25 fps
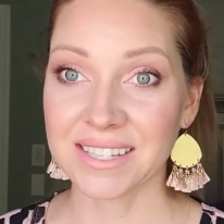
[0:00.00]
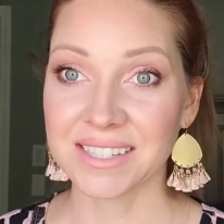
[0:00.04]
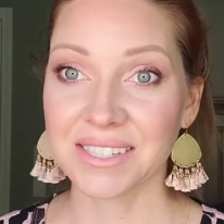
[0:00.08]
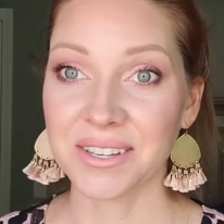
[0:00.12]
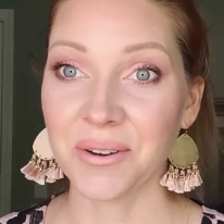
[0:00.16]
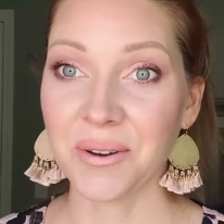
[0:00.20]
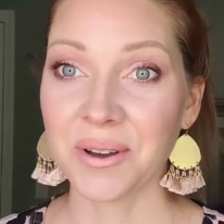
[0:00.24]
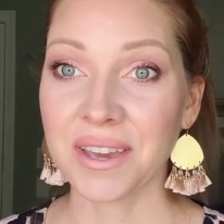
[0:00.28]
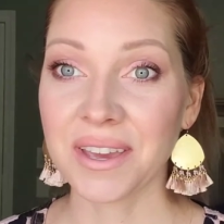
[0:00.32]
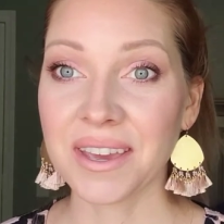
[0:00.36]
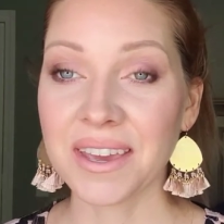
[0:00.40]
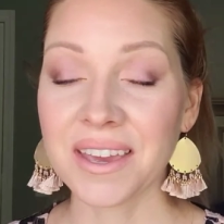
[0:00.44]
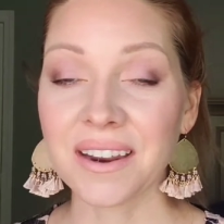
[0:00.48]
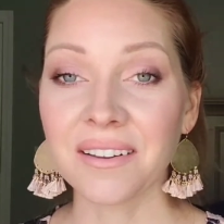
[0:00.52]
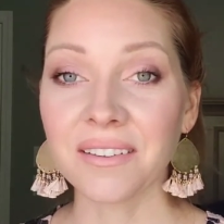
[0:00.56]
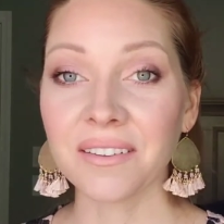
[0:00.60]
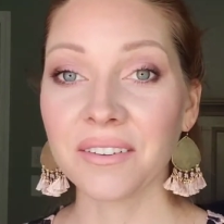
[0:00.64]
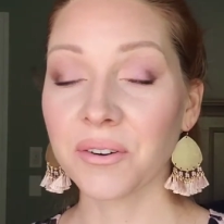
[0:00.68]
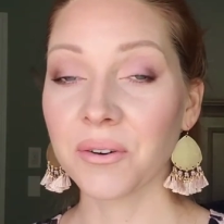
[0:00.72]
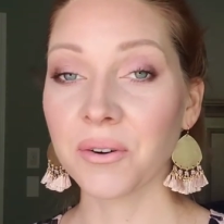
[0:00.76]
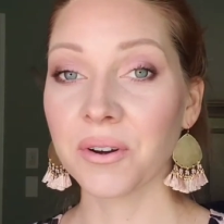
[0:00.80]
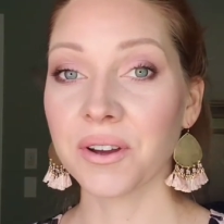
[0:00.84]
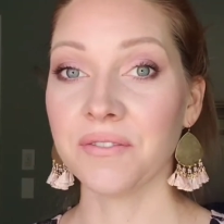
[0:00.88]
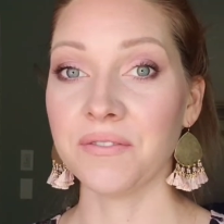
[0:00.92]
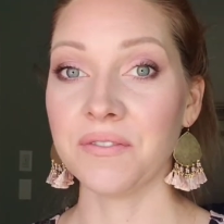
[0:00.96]
So it can get a
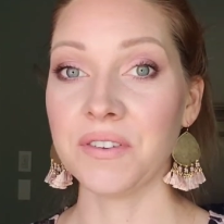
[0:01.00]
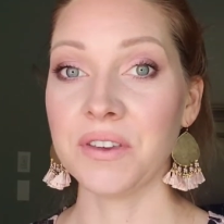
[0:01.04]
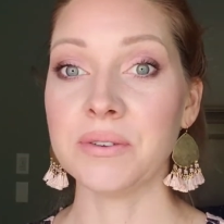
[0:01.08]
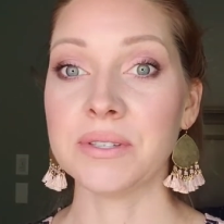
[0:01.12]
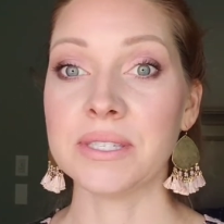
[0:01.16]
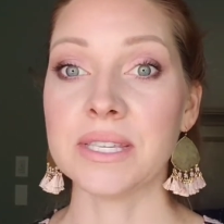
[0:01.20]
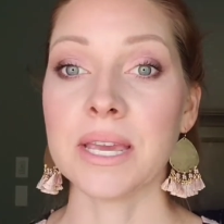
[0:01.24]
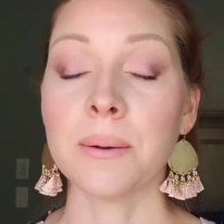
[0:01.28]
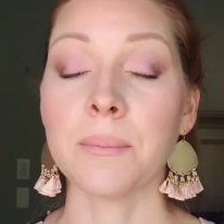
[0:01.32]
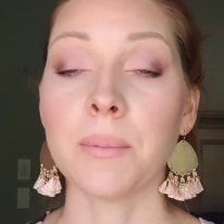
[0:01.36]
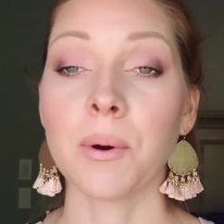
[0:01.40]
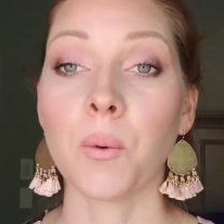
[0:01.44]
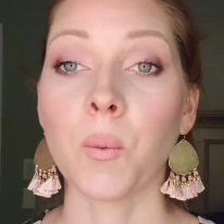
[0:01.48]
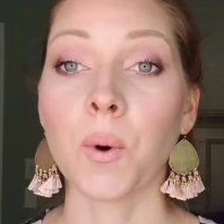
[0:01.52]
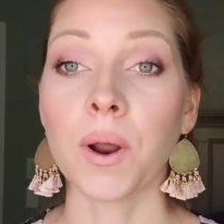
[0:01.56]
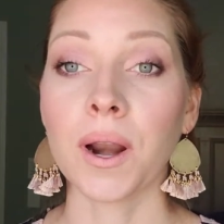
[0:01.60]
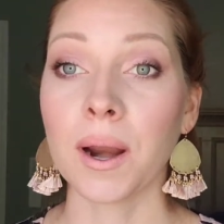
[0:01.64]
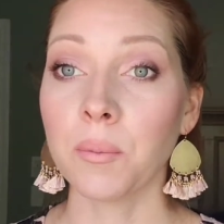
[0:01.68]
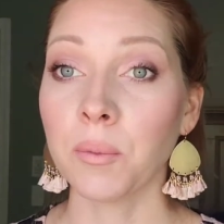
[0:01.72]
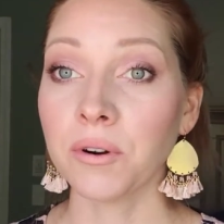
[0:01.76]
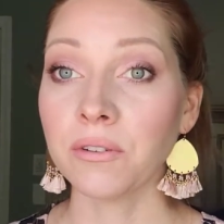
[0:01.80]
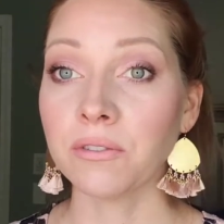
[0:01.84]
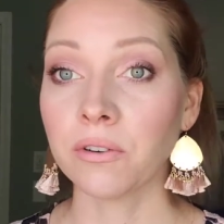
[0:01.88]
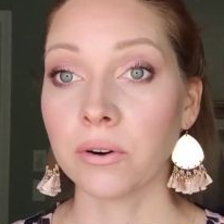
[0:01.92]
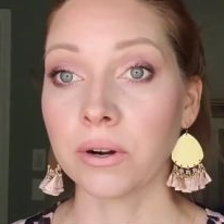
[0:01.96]
little confusing, but what I'm
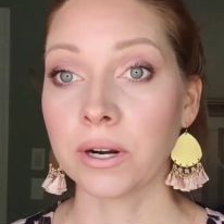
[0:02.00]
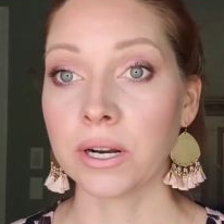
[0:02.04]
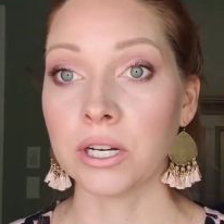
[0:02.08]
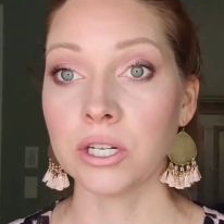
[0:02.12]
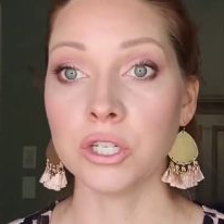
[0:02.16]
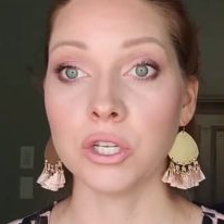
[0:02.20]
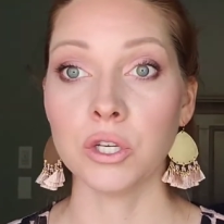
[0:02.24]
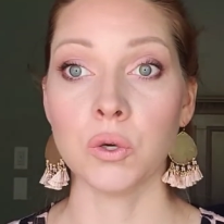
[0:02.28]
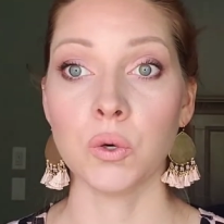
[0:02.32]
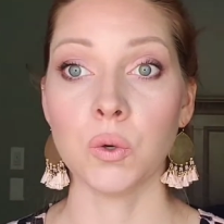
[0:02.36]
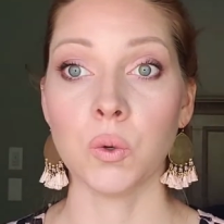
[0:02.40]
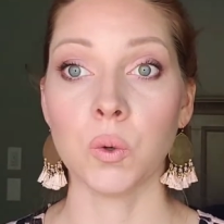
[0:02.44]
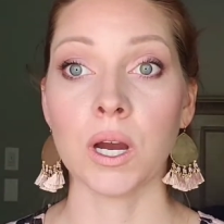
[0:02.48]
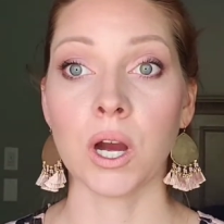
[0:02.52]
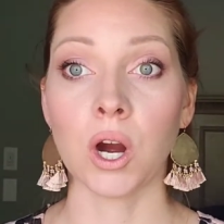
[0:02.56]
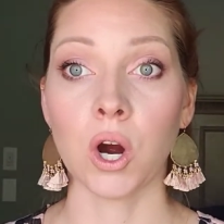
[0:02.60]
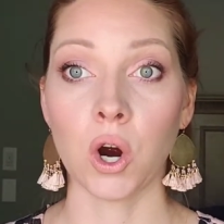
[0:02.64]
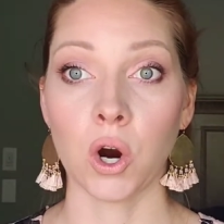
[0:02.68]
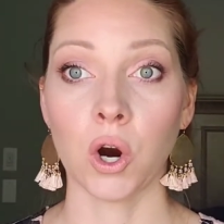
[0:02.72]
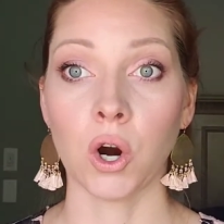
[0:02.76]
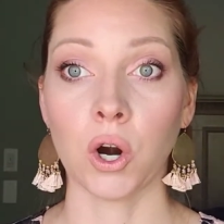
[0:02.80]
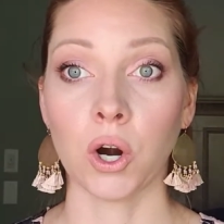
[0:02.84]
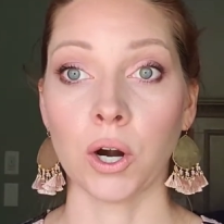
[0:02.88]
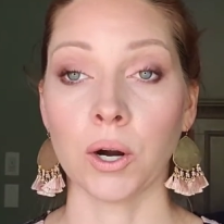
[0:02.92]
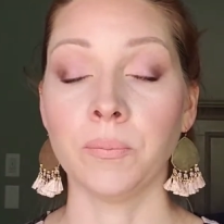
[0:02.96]
referring to
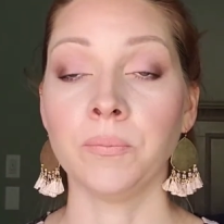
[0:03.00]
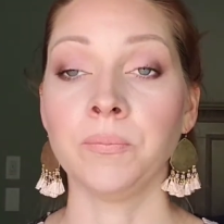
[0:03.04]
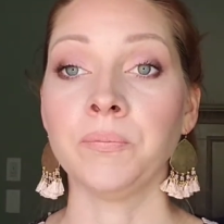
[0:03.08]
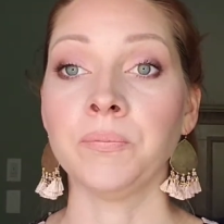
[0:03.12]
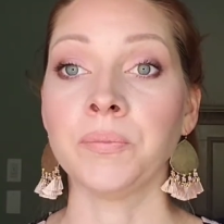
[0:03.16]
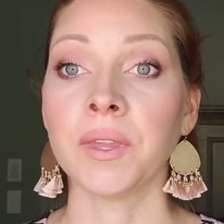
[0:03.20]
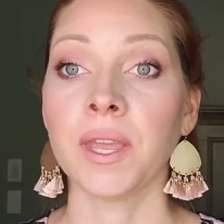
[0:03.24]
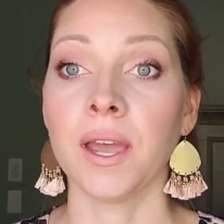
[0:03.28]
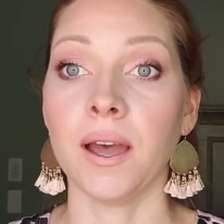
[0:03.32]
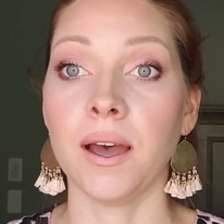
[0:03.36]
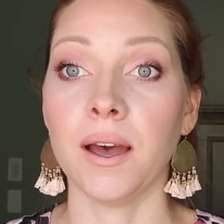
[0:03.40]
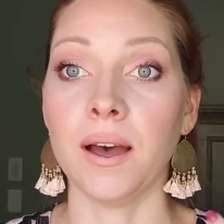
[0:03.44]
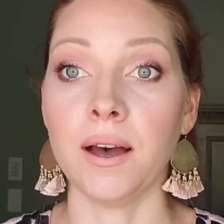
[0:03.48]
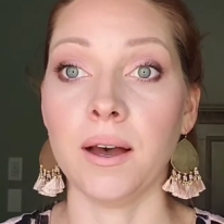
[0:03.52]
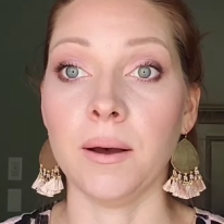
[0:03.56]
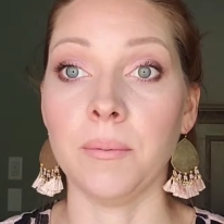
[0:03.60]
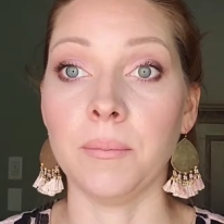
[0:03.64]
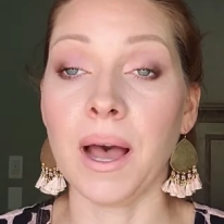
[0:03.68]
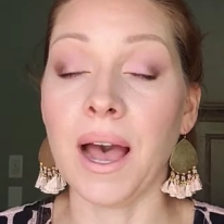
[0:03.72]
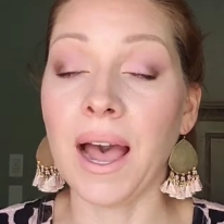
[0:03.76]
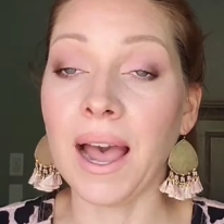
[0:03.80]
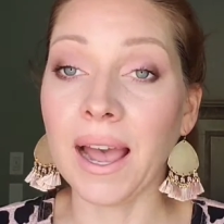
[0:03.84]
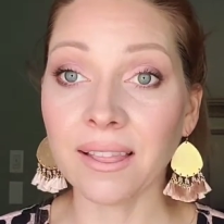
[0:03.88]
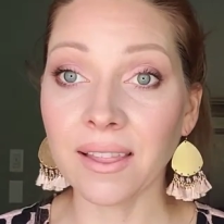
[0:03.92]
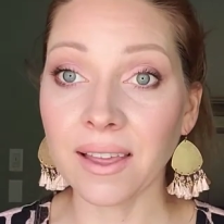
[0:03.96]
are
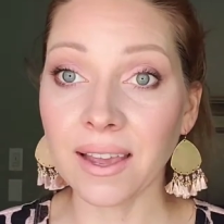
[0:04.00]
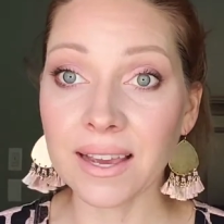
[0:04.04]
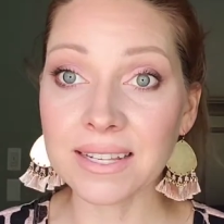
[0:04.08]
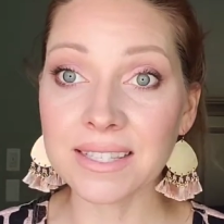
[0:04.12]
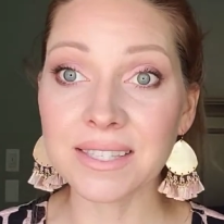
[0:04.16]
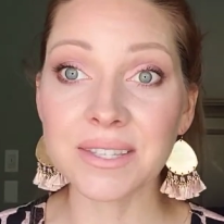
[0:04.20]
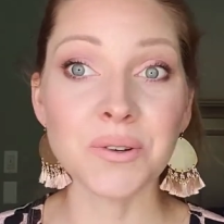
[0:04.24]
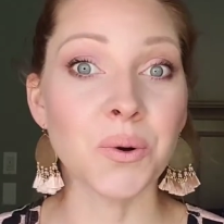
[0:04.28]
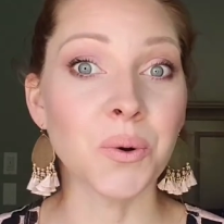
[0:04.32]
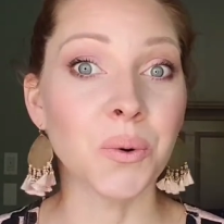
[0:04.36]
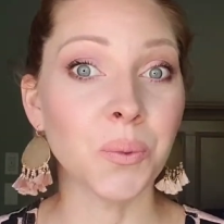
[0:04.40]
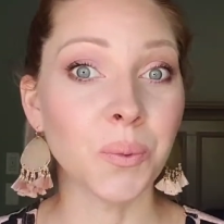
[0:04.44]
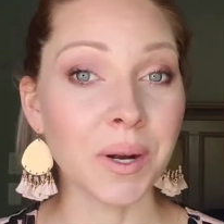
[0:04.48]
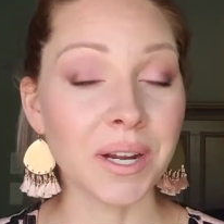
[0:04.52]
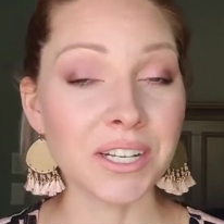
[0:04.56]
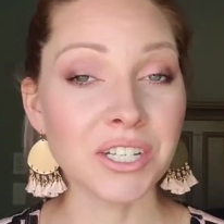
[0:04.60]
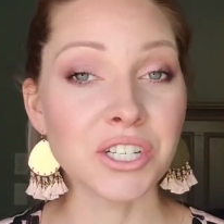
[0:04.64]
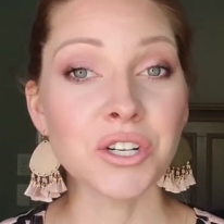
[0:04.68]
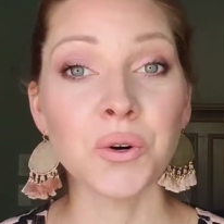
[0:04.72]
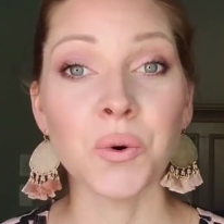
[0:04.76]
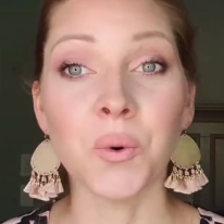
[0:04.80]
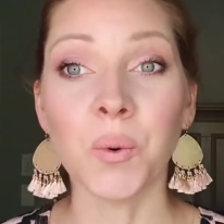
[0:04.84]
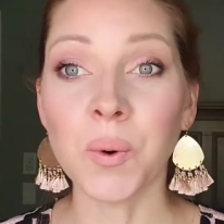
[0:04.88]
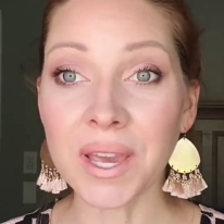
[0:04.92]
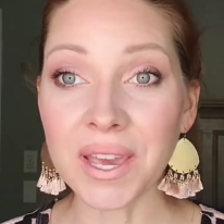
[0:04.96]
highlights,
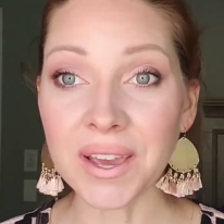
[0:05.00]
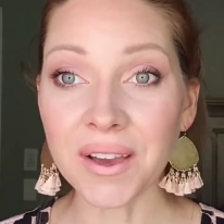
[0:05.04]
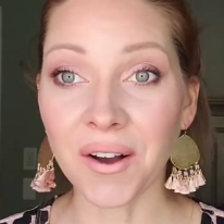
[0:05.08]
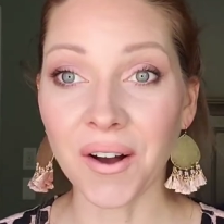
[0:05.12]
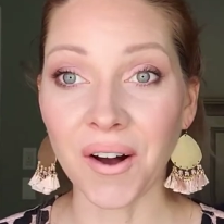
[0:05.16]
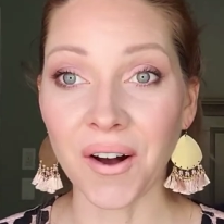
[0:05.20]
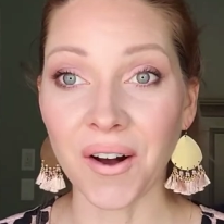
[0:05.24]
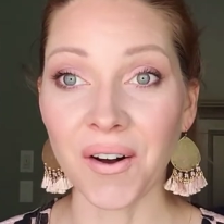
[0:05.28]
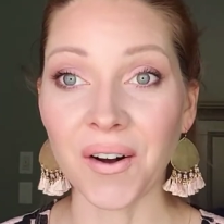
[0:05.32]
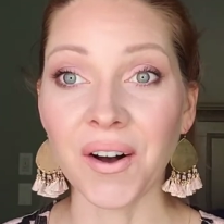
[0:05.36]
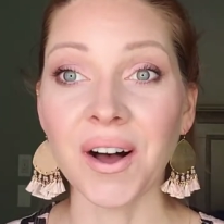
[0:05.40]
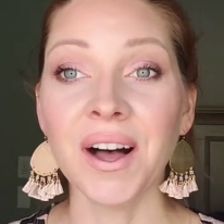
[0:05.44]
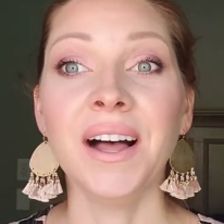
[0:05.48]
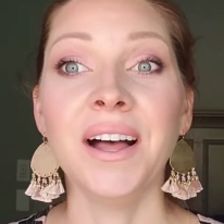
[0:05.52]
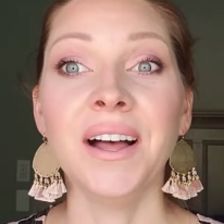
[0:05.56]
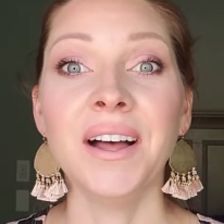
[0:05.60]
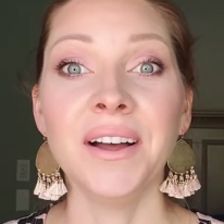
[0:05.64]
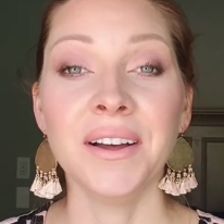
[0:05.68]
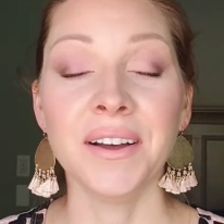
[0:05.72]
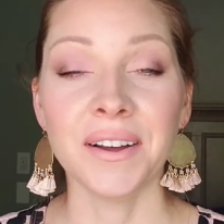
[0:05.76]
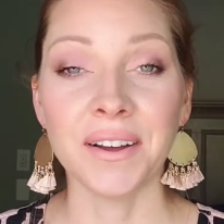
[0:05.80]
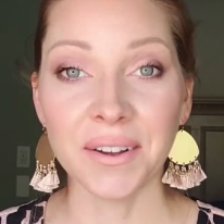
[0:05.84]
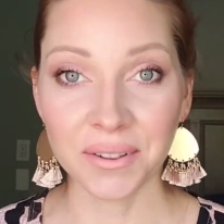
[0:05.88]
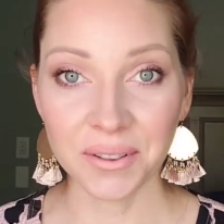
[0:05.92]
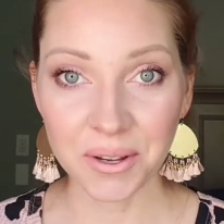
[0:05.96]
which we call
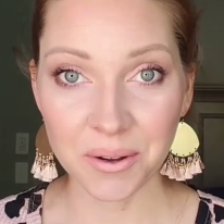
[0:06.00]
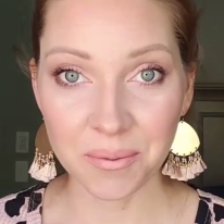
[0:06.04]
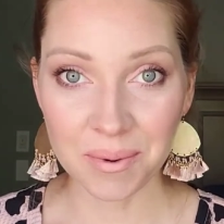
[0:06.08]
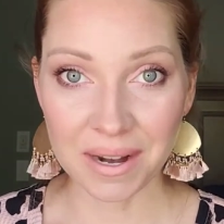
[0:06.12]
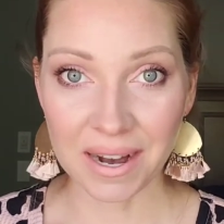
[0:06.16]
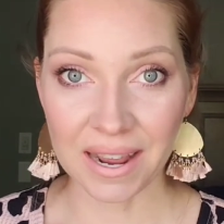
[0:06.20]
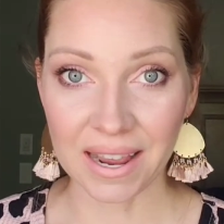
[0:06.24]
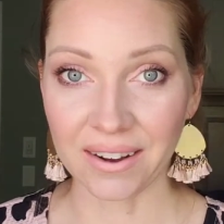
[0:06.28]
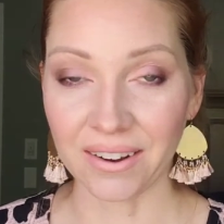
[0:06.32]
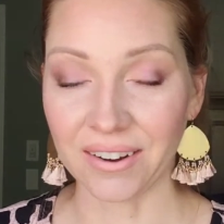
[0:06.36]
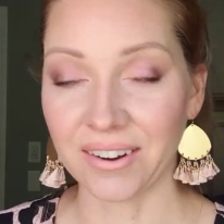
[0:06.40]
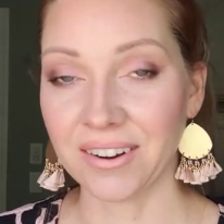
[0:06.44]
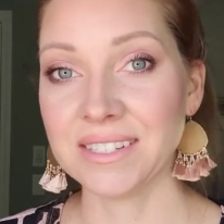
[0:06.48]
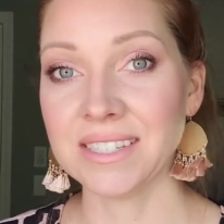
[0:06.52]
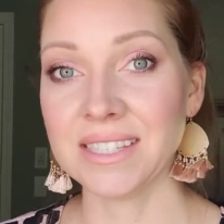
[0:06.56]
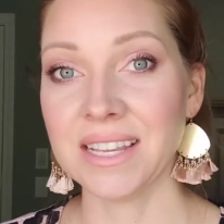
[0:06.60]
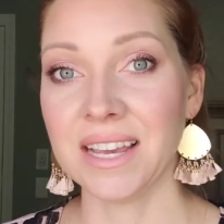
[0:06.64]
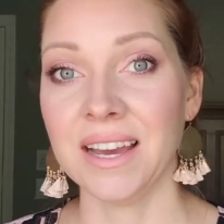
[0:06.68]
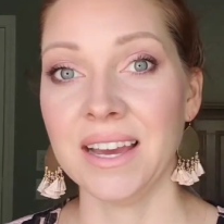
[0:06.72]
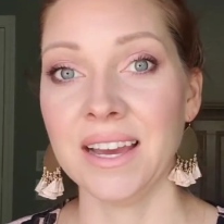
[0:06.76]
illuminators.